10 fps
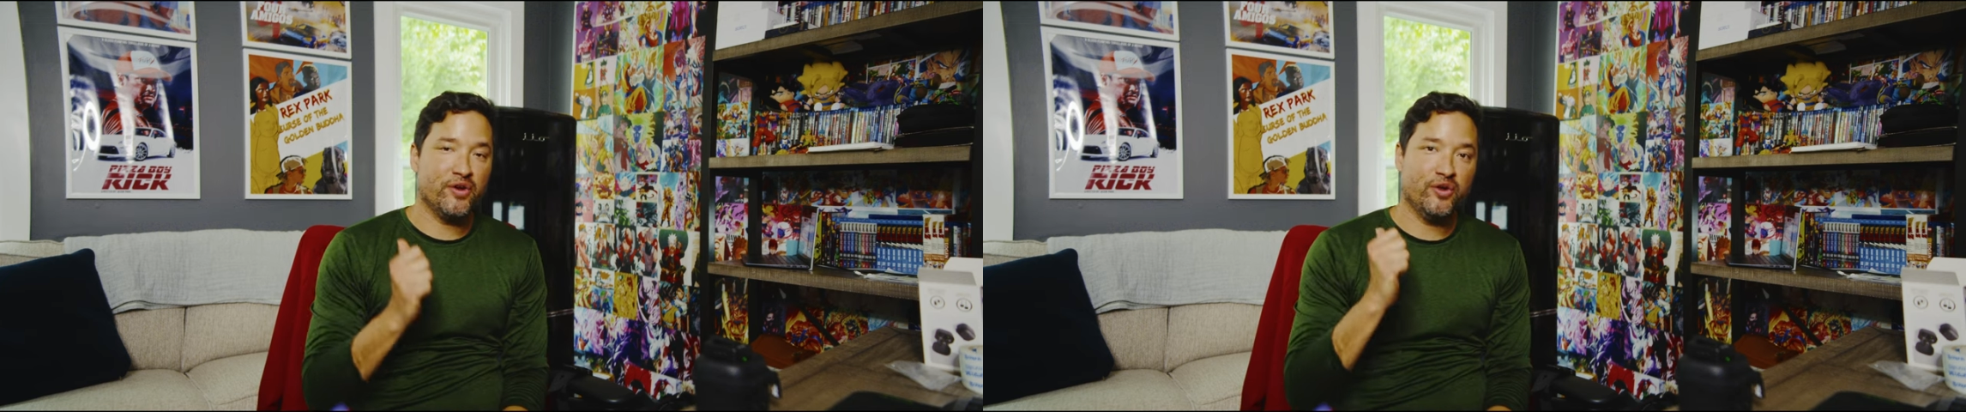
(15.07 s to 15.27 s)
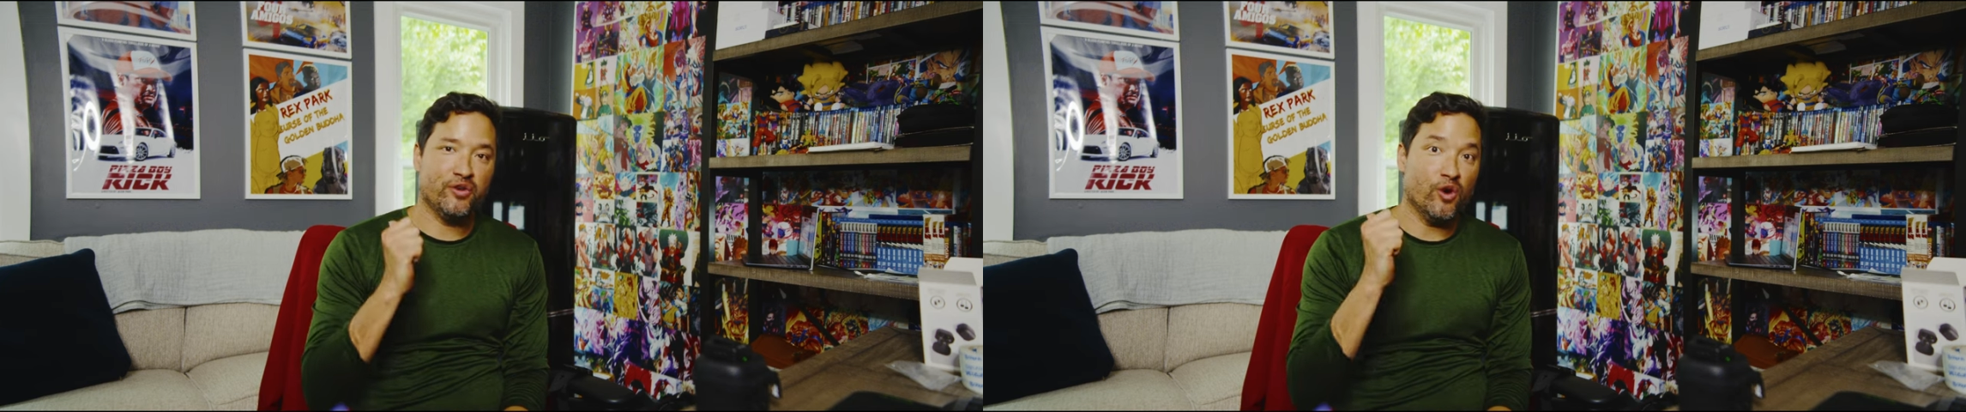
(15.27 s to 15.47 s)

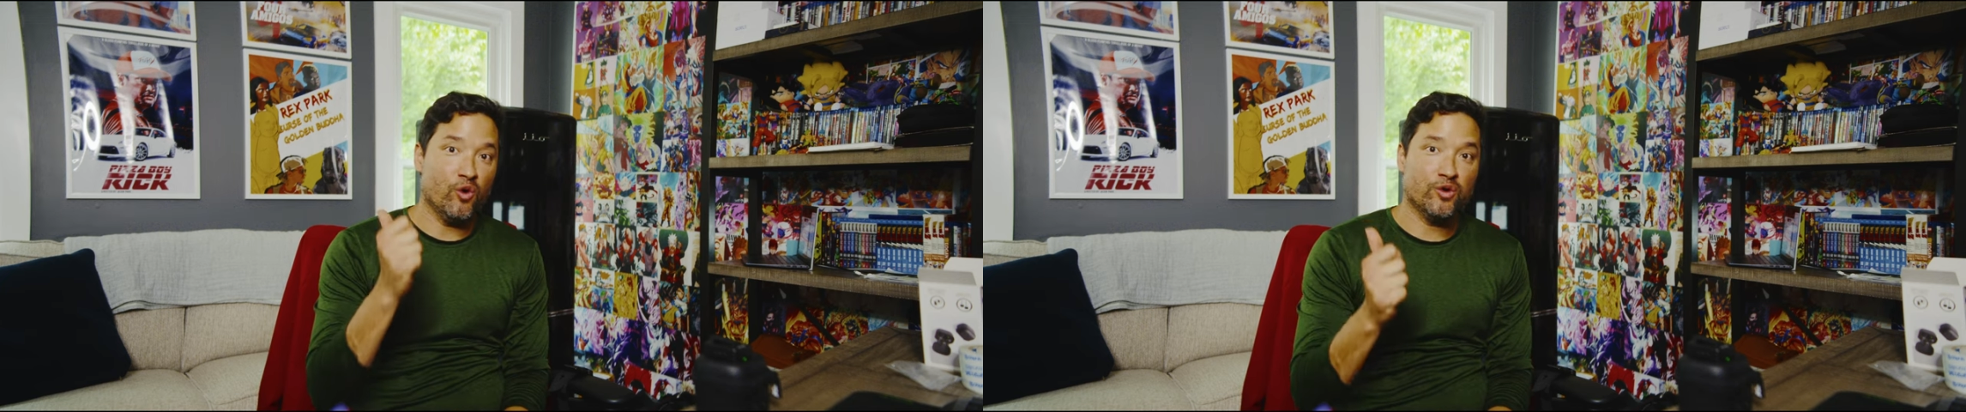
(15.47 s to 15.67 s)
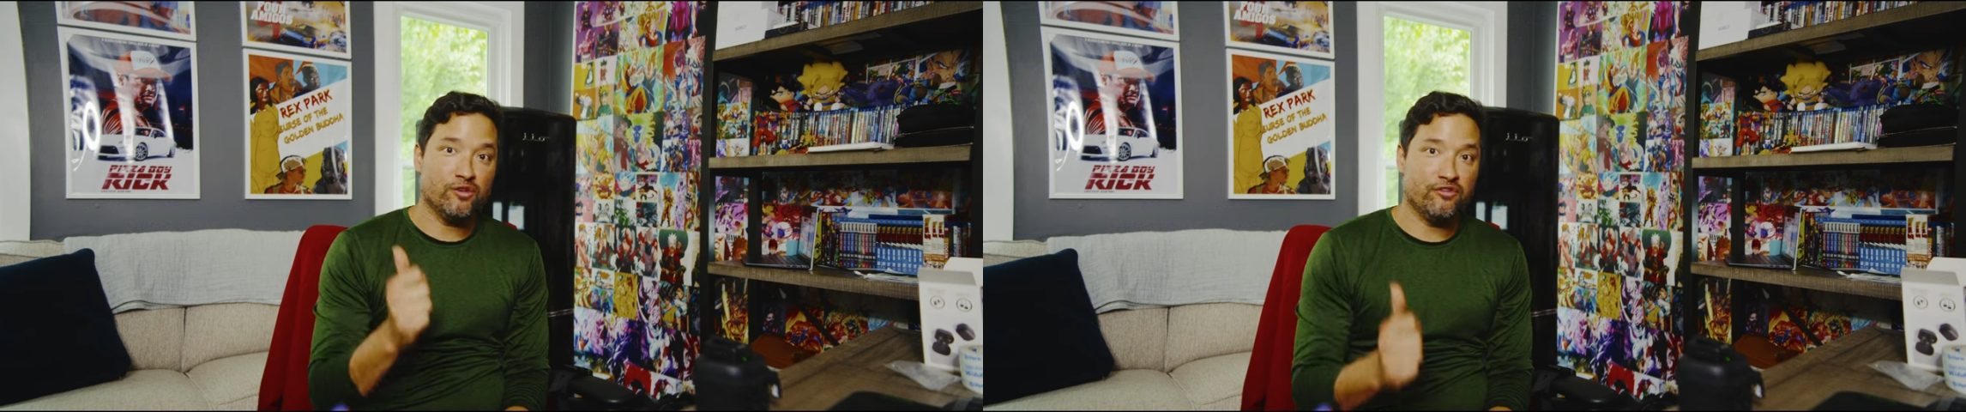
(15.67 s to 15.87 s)
you're an
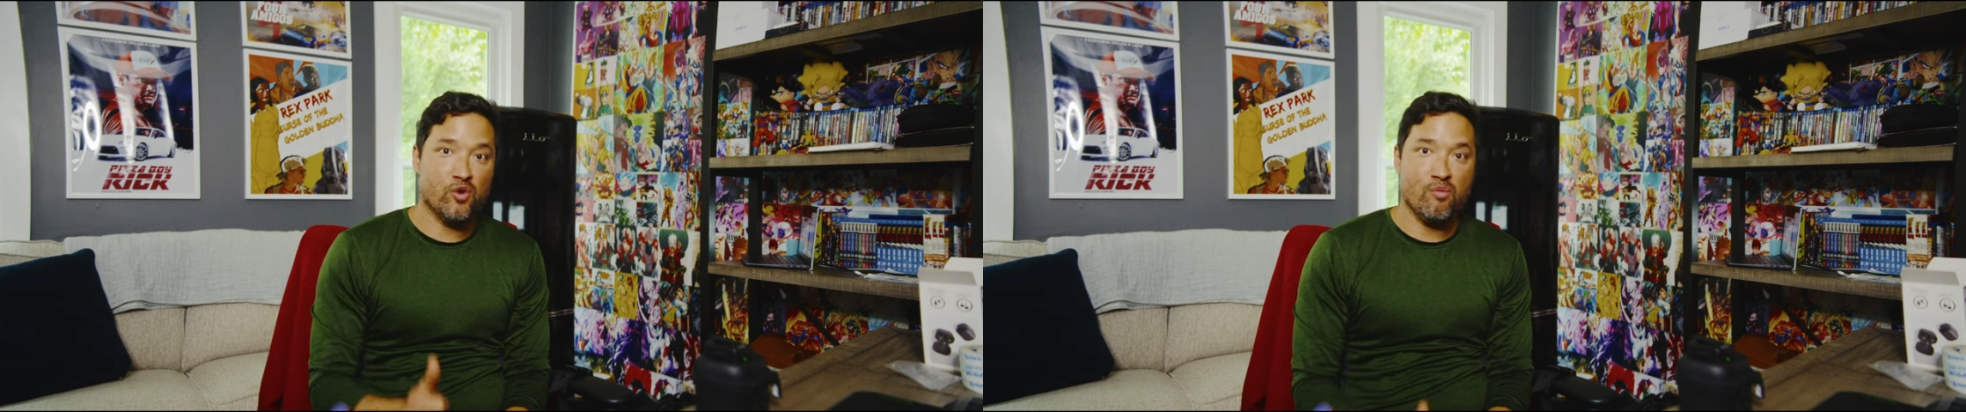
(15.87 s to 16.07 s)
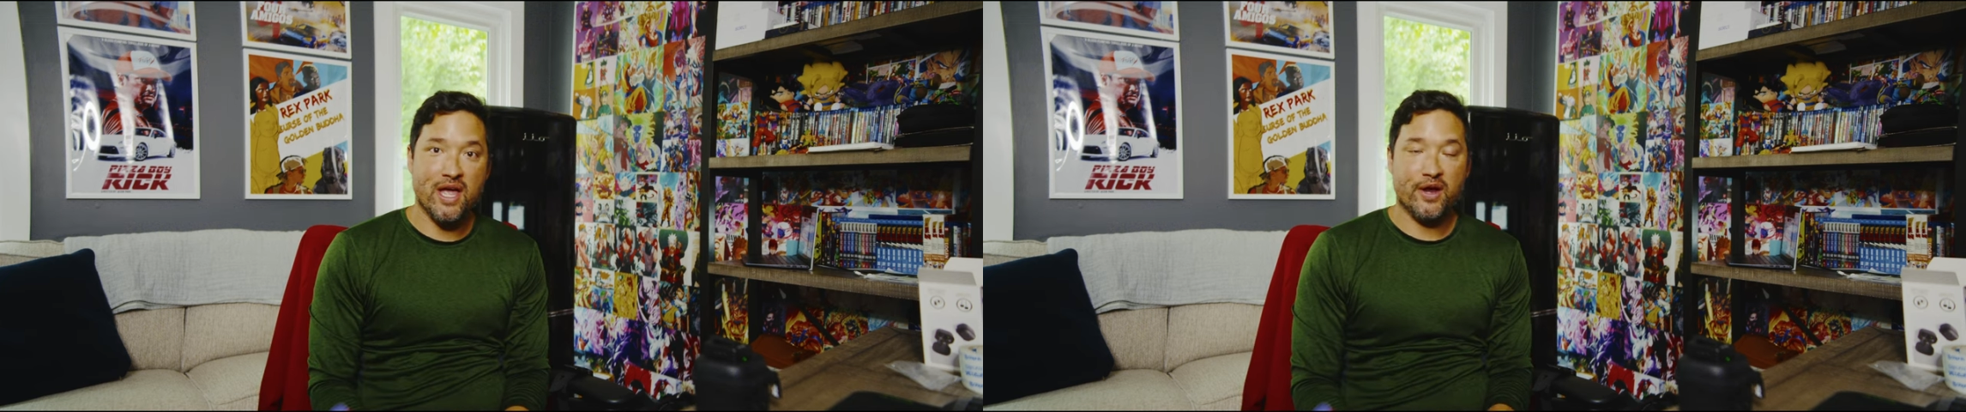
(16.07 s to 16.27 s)
older
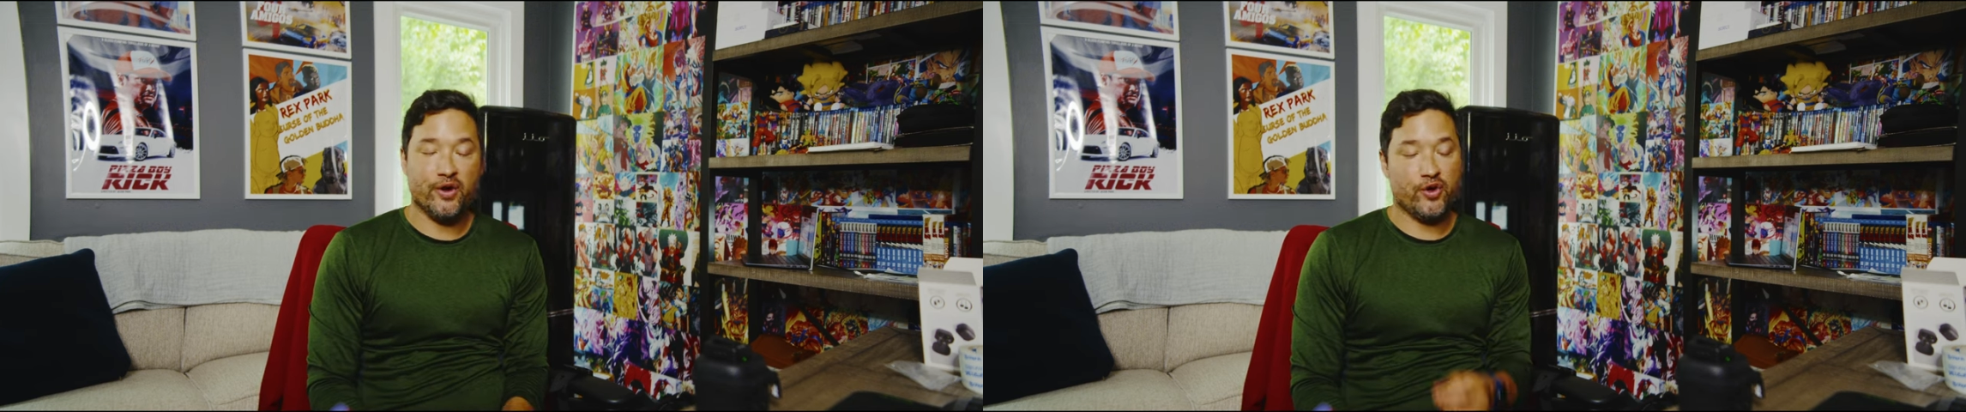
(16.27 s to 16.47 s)
filmmaker,